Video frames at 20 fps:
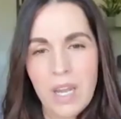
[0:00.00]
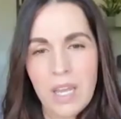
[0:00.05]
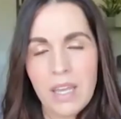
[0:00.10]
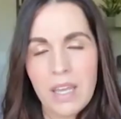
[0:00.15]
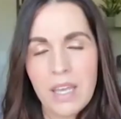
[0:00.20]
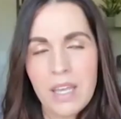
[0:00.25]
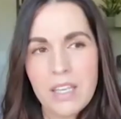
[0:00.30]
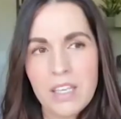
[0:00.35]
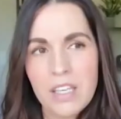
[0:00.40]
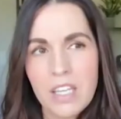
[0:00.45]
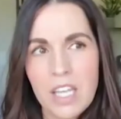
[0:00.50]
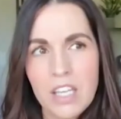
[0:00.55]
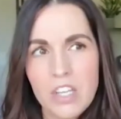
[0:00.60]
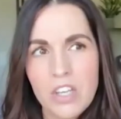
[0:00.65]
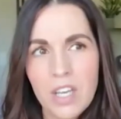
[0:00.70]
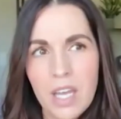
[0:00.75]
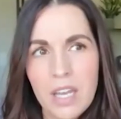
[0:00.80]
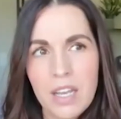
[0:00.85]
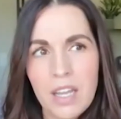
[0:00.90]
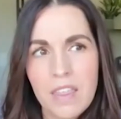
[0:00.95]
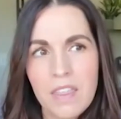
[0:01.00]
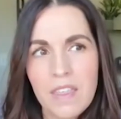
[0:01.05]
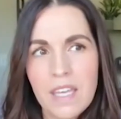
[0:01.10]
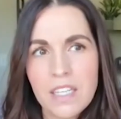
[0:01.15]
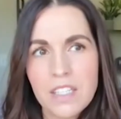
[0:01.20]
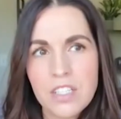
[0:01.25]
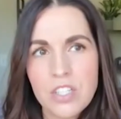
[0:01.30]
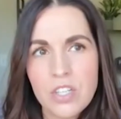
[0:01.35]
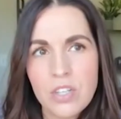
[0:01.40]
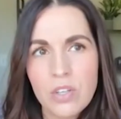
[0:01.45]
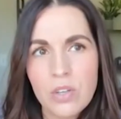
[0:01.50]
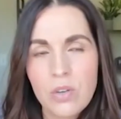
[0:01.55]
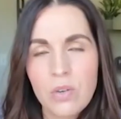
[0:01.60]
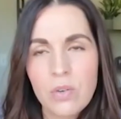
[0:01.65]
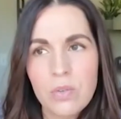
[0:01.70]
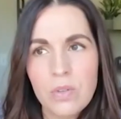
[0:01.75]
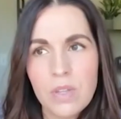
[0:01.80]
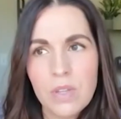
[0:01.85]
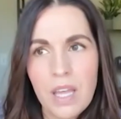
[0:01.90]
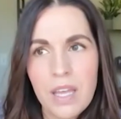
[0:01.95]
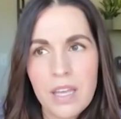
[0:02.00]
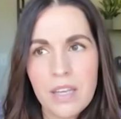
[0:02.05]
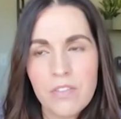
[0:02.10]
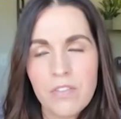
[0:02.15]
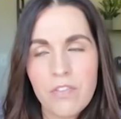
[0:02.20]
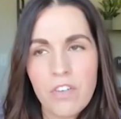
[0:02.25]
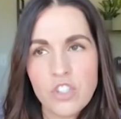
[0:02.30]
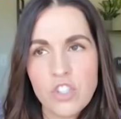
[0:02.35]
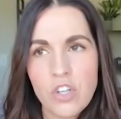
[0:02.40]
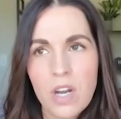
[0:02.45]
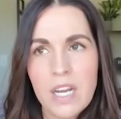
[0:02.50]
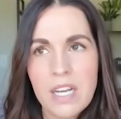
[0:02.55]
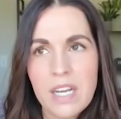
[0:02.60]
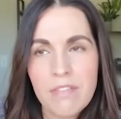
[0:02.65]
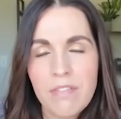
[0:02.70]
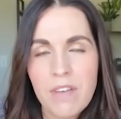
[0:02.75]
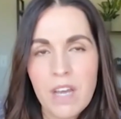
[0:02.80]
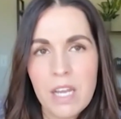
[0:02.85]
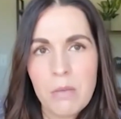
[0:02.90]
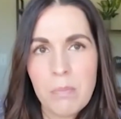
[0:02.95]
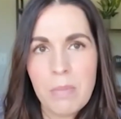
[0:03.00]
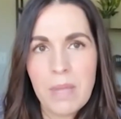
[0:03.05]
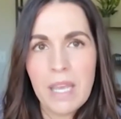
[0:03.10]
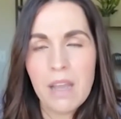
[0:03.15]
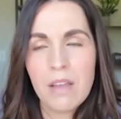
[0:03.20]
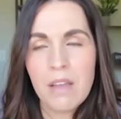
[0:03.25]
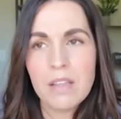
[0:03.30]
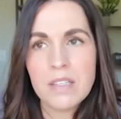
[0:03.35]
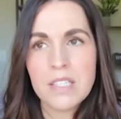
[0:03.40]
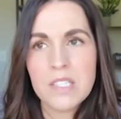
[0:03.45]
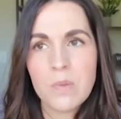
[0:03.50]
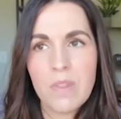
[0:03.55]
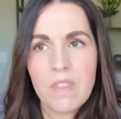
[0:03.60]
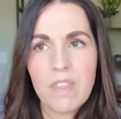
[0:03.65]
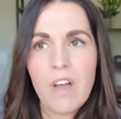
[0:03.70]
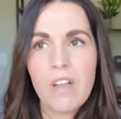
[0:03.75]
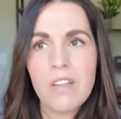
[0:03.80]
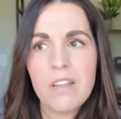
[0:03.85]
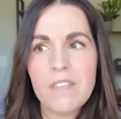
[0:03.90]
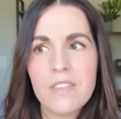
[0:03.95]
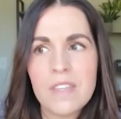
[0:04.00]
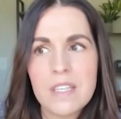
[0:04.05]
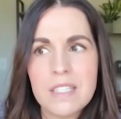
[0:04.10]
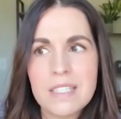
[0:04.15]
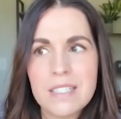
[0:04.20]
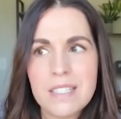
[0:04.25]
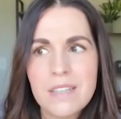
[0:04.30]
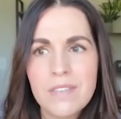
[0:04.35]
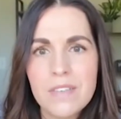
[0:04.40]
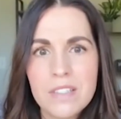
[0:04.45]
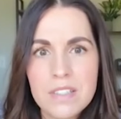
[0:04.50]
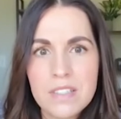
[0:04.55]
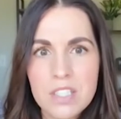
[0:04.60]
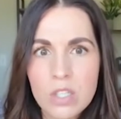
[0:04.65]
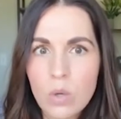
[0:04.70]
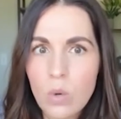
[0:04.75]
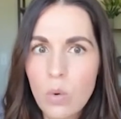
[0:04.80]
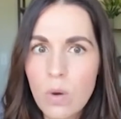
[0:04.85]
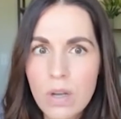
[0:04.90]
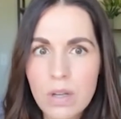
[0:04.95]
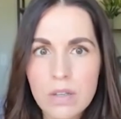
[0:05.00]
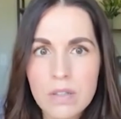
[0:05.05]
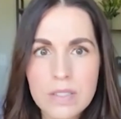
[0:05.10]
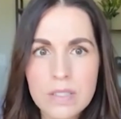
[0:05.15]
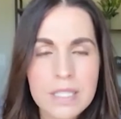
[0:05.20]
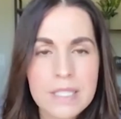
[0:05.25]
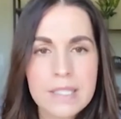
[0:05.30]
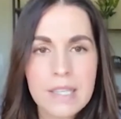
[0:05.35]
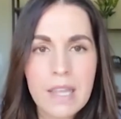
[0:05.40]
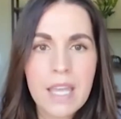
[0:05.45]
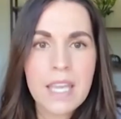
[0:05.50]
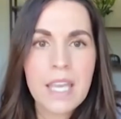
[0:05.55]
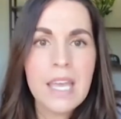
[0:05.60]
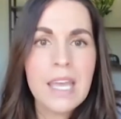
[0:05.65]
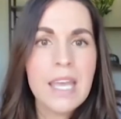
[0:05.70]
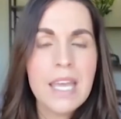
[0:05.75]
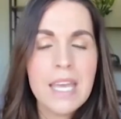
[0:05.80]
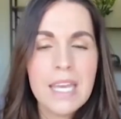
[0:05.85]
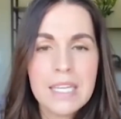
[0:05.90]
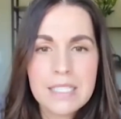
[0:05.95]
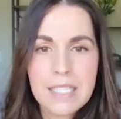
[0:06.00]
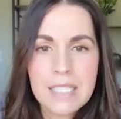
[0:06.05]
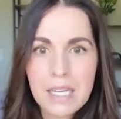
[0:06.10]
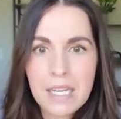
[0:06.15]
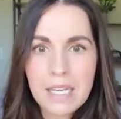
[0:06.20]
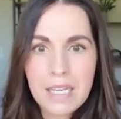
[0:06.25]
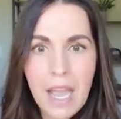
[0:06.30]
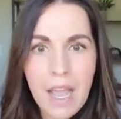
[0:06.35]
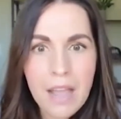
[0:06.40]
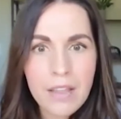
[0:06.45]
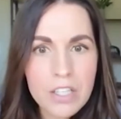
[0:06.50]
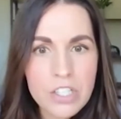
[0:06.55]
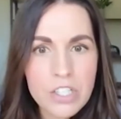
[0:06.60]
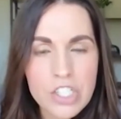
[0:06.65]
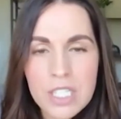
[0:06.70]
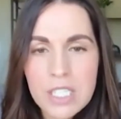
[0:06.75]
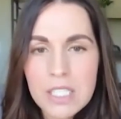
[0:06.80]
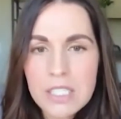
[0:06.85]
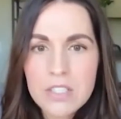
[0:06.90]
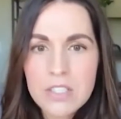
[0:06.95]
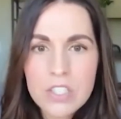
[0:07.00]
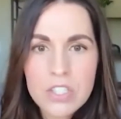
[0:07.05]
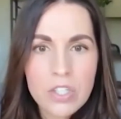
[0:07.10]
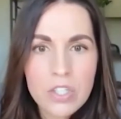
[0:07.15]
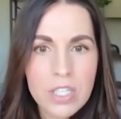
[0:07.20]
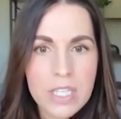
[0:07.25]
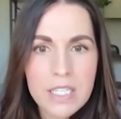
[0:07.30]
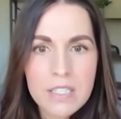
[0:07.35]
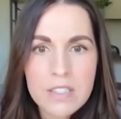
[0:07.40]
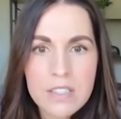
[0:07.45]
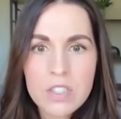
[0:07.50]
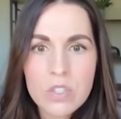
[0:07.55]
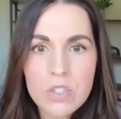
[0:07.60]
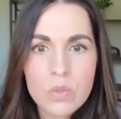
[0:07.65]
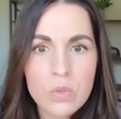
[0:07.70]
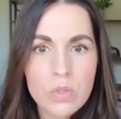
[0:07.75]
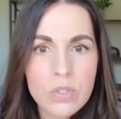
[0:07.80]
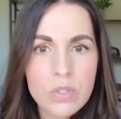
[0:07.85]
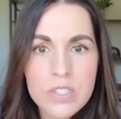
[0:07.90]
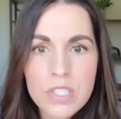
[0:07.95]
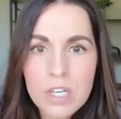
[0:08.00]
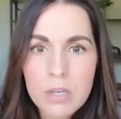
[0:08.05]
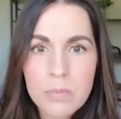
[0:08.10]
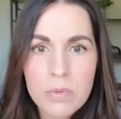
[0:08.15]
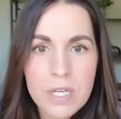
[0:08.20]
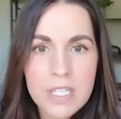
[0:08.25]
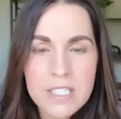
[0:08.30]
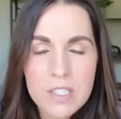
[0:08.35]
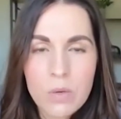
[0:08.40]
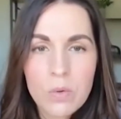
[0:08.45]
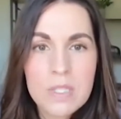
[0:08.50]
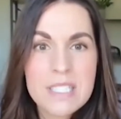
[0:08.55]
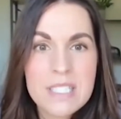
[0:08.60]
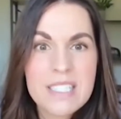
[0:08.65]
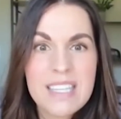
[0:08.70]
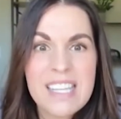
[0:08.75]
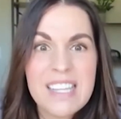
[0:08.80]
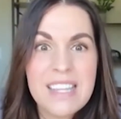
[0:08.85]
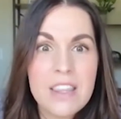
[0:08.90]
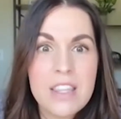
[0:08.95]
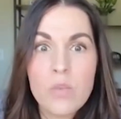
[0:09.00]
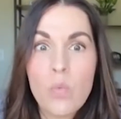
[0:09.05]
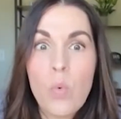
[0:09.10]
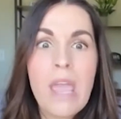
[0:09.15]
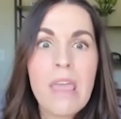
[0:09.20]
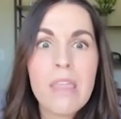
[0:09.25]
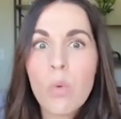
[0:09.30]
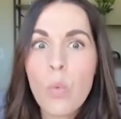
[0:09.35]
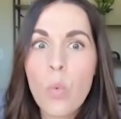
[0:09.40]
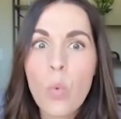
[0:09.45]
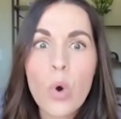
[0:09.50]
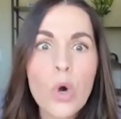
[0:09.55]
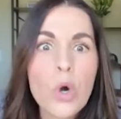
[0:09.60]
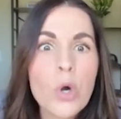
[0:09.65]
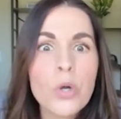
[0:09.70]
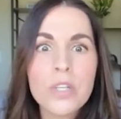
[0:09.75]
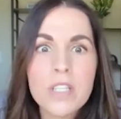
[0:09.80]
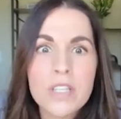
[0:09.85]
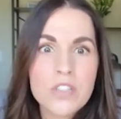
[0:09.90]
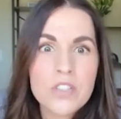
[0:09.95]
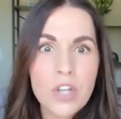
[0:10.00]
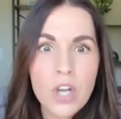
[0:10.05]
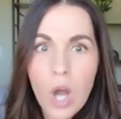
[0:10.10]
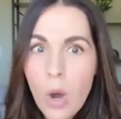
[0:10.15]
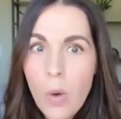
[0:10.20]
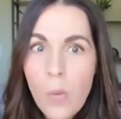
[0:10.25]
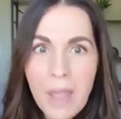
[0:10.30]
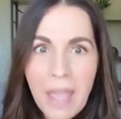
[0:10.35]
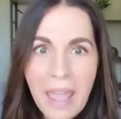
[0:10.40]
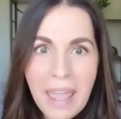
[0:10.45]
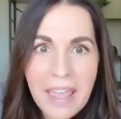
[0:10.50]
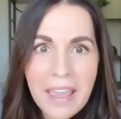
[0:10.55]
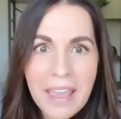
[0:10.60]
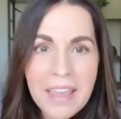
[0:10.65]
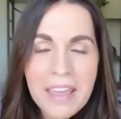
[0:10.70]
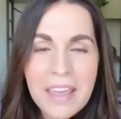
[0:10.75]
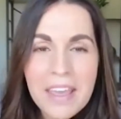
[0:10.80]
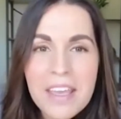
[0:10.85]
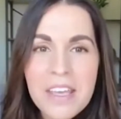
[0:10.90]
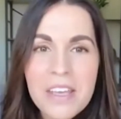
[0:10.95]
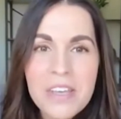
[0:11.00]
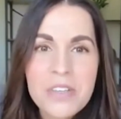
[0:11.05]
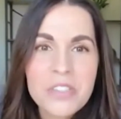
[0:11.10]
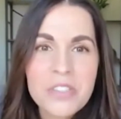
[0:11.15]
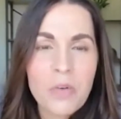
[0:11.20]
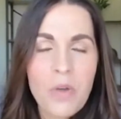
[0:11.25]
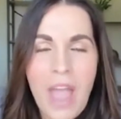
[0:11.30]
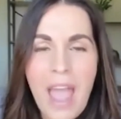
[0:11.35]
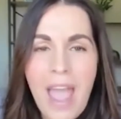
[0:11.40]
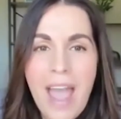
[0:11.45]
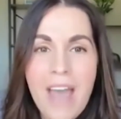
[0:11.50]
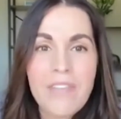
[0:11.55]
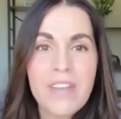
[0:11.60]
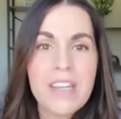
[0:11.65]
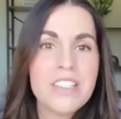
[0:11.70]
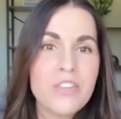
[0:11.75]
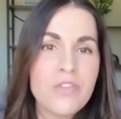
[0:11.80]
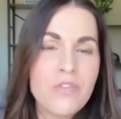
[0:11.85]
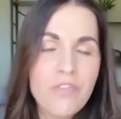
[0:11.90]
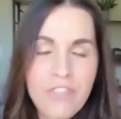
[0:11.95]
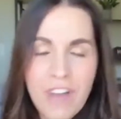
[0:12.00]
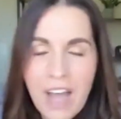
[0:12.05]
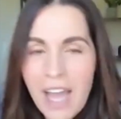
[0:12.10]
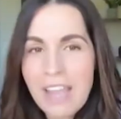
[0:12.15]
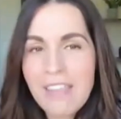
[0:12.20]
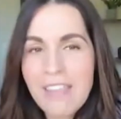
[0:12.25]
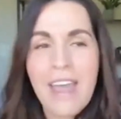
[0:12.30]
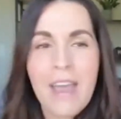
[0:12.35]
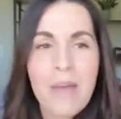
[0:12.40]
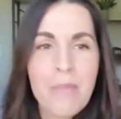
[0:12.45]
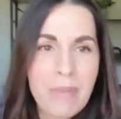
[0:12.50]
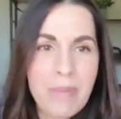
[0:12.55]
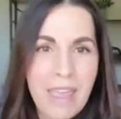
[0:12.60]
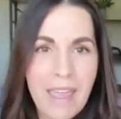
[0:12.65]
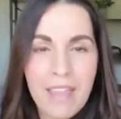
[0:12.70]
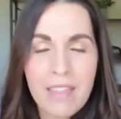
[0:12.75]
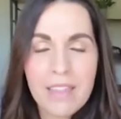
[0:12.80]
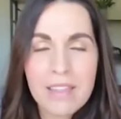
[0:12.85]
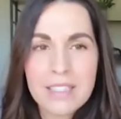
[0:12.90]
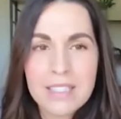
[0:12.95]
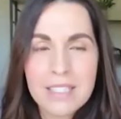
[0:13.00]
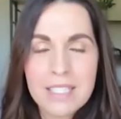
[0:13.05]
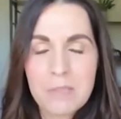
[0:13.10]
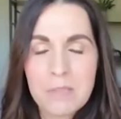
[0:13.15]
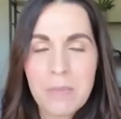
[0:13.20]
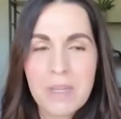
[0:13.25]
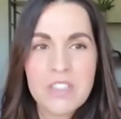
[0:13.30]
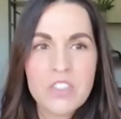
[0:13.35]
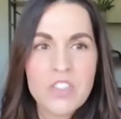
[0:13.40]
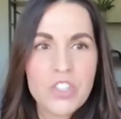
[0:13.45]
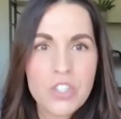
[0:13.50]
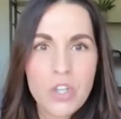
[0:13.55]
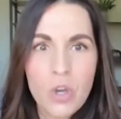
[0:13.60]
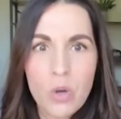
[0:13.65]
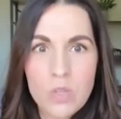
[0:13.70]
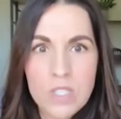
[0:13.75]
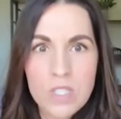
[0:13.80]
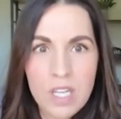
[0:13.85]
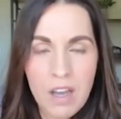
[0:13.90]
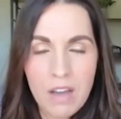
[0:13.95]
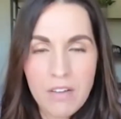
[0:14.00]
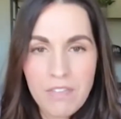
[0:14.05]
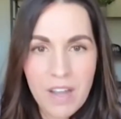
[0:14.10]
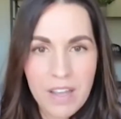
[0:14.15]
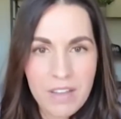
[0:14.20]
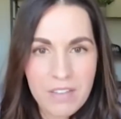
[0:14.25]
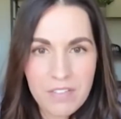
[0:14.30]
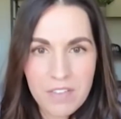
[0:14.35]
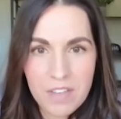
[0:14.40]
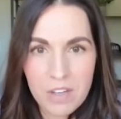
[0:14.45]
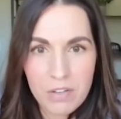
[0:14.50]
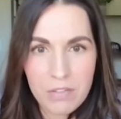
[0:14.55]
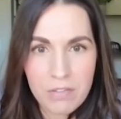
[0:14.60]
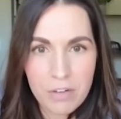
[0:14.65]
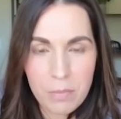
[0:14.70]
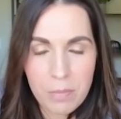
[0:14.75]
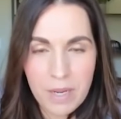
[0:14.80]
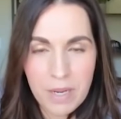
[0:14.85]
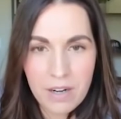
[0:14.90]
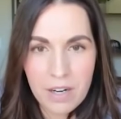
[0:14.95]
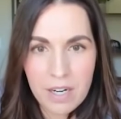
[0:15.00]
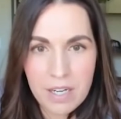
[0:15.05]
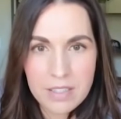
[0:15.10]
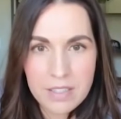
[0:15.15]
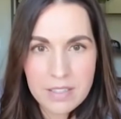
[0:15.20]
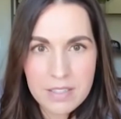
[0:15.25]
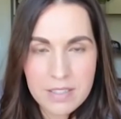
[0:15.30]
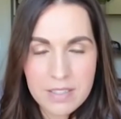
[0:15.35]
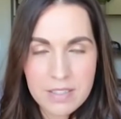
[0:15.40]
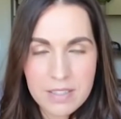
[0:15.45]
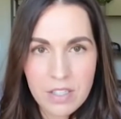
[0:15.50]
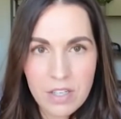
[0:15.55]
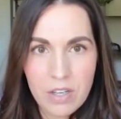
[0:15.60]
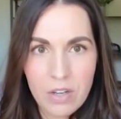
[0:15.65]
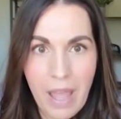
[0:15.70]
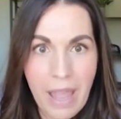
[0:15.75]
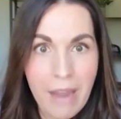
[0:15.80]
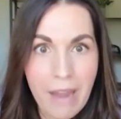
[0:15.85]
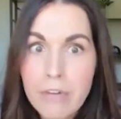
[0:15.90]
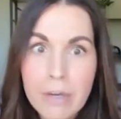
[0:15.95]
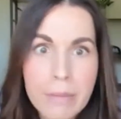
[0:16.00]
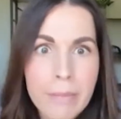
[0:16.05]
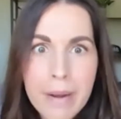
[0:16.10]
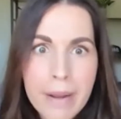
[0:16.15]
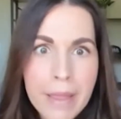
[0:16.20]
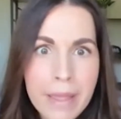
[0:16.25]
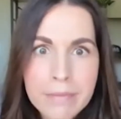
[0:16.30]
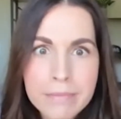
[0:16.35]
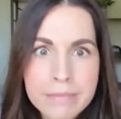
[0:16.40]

And you got to think too, like for trying to find balance with all of this, even schools, it's like technology and screens, schools are brain. So it's the way the world is going. So having to find that balance has been so tough, I feel, for parents, everybody.